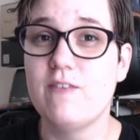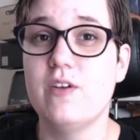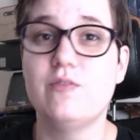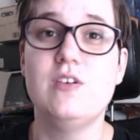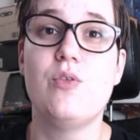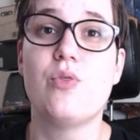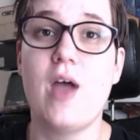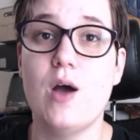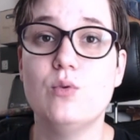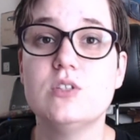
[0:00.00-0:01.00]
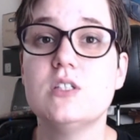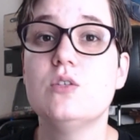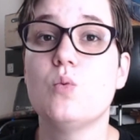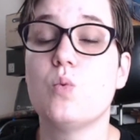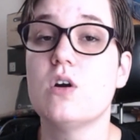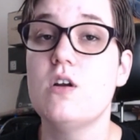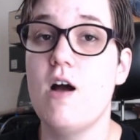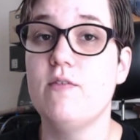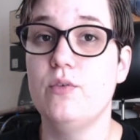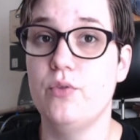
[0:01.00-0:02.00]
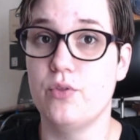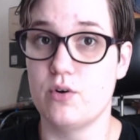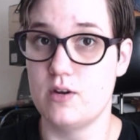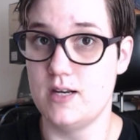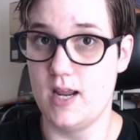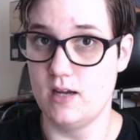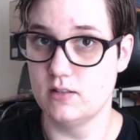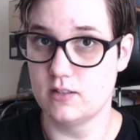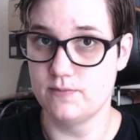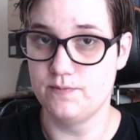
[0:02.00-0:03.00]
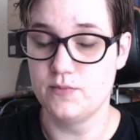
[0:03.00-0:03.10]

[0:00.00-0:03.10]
50,000 word novel in 30 days.